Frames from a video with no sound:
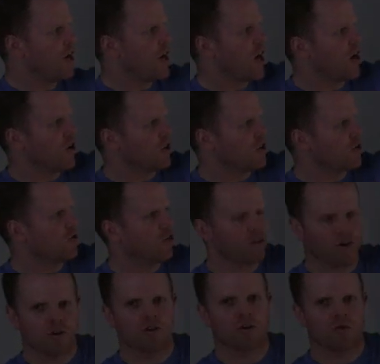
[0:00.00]
and also
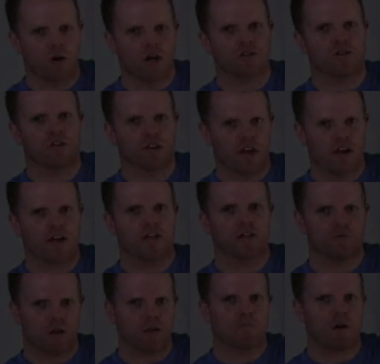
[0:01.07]
third quadrant thetas
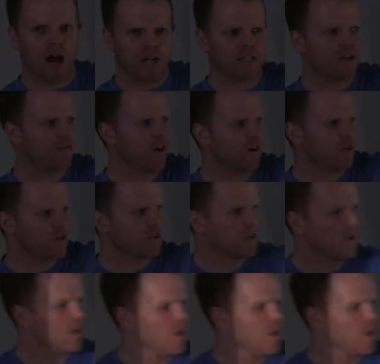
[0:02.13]
with positive r's